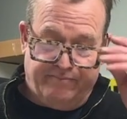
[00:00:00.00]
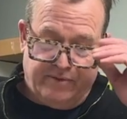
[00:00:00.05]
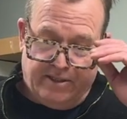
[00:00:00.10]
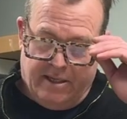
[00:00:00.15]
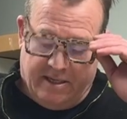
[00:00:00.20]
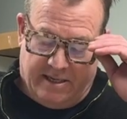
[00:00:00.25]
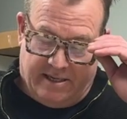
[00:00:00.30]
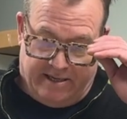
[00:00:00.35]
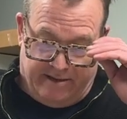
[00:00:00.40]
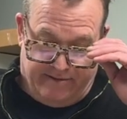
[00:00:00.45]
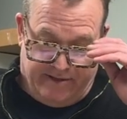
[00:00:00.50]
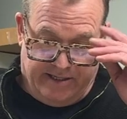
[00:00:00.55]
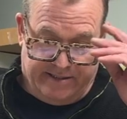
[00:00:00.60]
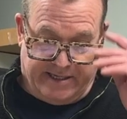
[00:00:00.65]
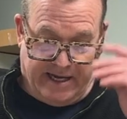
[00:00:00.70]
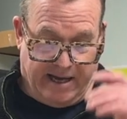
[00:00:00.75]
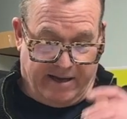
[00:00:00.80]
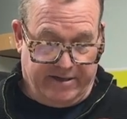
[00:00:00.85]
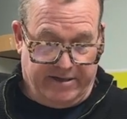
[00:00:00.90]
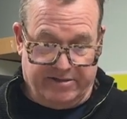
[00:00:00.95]
the
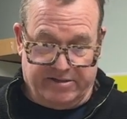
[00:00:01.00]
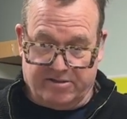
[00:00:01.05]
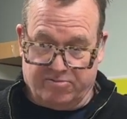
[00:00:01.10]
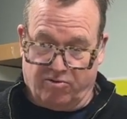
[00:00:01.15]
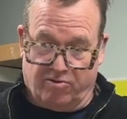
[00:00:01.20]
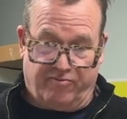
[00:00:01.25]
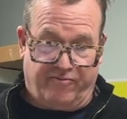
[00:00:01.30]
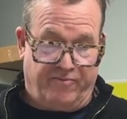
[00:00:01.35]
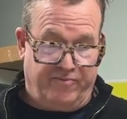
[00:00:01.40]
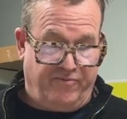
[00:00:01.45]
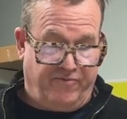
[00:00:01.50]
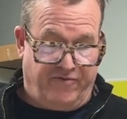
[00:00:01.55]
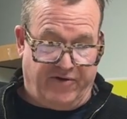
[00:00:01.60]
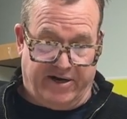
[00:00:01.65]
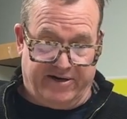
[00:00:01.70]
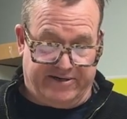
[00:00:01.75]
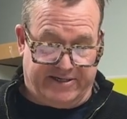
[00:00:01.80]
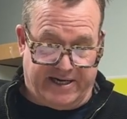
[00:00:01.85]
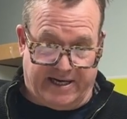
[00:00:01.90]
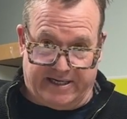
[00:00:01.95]
Italians were
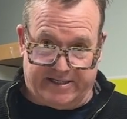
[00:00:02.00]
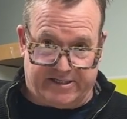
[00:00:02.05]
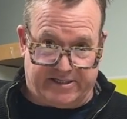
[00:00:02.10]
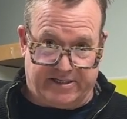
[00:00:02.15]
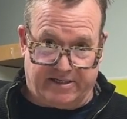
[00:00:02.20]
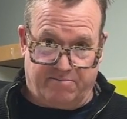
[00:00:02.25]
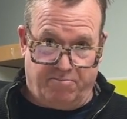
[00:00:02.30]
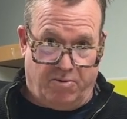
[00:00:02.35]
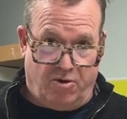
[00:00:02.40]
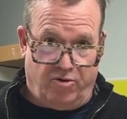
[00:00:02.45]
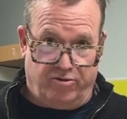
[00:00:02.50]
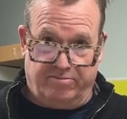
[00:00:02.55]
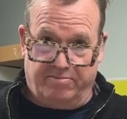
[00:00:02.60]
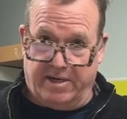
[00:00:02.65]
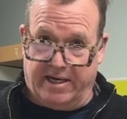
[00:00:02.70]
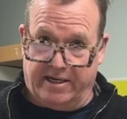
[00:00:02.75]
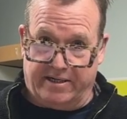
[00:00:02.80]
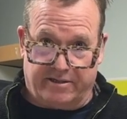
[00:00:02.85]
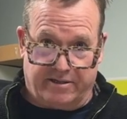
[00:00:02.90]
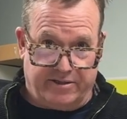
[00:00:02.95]
fantastic mold
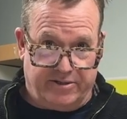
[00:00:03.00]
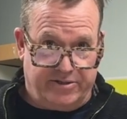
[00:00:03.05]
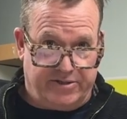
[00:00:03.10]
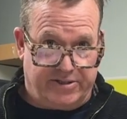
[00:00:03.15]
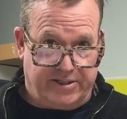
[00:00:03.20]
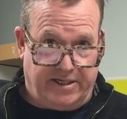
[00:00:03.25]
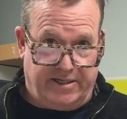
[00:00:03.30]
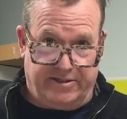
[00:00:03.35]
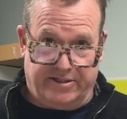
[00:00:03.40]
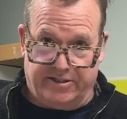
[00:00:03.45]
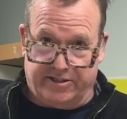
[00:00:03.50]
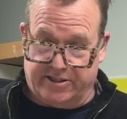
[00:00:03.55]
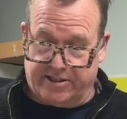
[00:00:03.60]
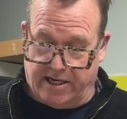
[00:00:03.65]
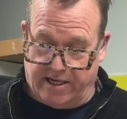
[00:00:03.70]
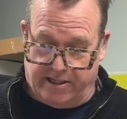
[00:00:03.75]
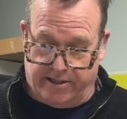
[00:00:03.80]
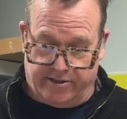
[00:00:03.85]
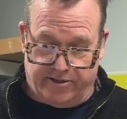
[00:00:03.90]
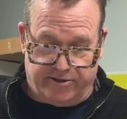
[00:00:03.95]
makers and
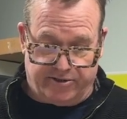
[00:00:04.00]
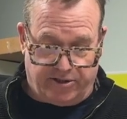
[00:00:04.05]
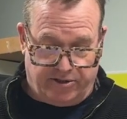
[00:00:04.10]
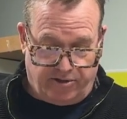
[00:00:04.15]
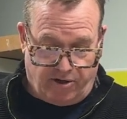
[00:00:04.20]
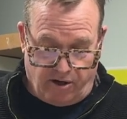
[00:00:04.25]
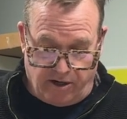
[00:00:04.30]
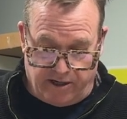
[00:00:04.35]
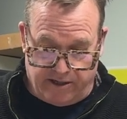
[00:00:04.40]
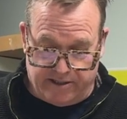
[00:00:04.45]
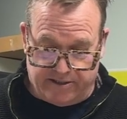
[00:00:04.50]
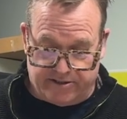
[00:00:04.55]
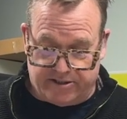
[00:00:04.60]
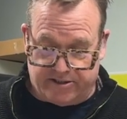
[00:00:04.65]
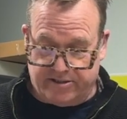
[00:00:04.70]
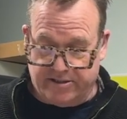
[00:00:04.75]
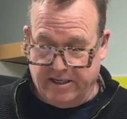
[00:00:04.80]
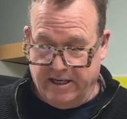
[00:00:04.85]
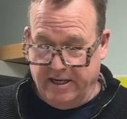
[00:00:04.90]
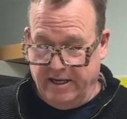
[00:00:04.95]
designers and
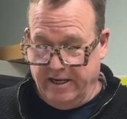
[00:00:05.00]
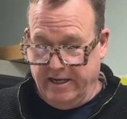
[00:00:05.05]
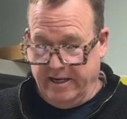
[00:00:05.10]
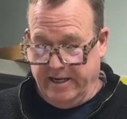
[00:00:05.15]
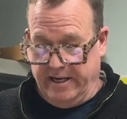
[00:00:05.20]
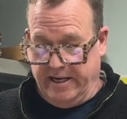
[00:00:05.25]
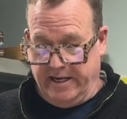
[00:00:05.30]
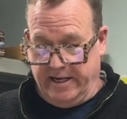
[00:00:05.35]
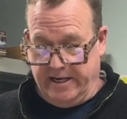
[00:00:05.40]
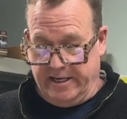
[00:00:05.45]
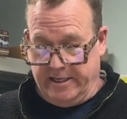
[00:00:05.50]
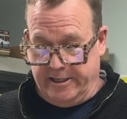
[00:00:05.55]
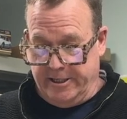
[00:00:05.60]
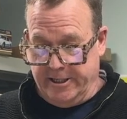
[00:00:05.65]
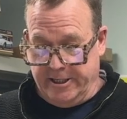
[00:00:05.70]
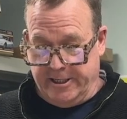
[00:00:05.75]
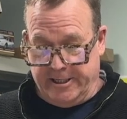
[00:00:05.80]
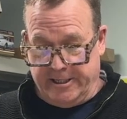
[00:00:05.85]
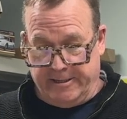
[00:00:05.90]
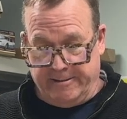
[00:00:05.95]
artists, and
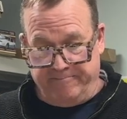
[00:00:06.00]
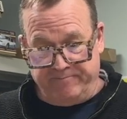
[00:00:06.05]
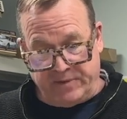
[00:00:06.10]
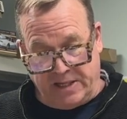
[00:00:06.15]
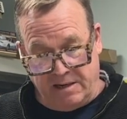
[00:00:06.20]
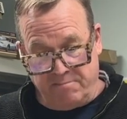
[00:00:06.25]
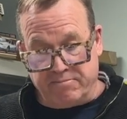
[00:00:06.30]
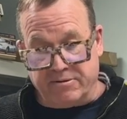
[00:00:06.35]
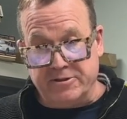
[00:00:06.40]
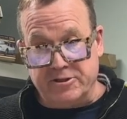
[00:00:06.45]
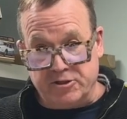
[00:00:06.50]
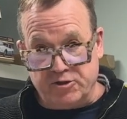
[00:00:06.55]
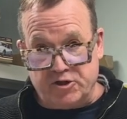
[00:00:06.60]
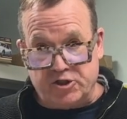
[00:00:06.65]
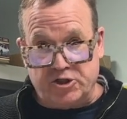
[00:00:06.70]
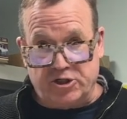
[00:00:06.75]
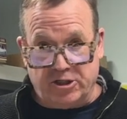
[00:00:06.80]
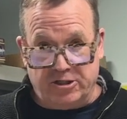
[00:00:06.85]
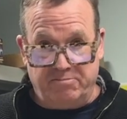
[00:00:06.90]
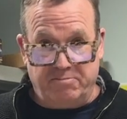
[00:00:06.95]
they
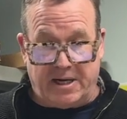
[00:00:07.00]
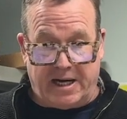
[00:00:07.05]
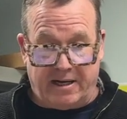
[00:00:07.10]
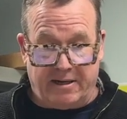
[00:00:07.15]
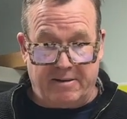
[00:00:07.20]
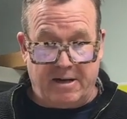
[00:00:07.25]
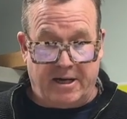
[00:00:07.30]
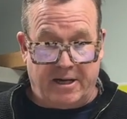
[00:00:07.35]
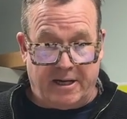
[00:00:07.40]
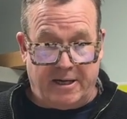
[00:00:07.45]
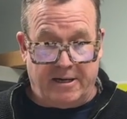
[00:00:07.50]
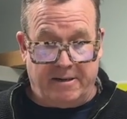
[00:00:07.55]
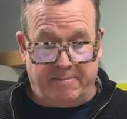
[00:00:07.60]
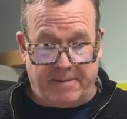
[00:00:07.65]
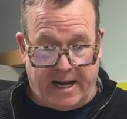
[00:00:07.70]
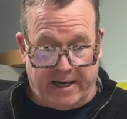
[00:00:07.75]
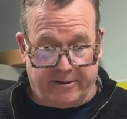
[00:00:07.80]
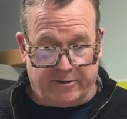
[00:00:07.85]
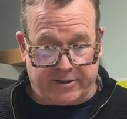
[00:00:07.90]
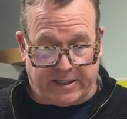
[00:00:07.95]
produced good
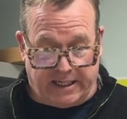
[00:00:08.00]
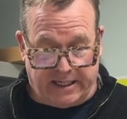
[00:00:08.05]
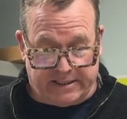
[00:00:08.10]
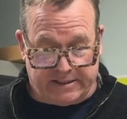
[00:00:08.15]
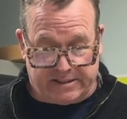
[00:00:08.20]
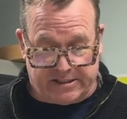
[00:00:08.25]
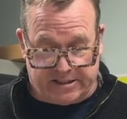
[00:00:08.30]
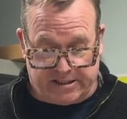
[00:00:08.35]
model kits.